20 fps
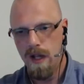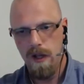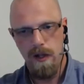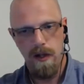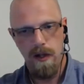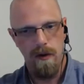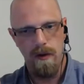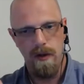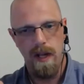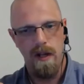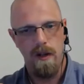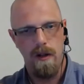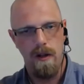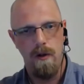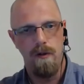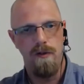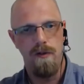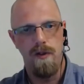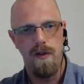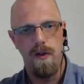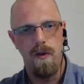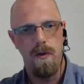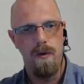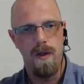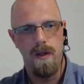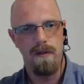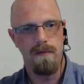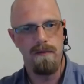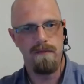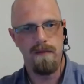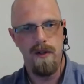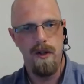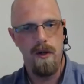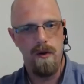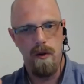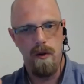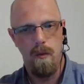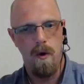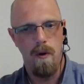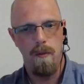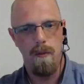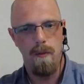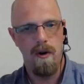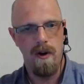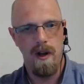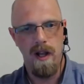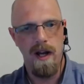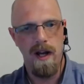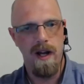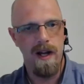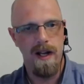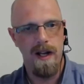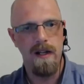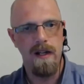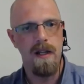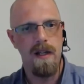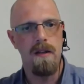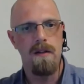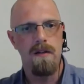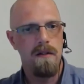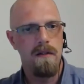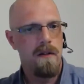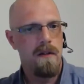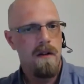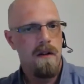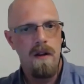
get close to you in, the Walmart line and,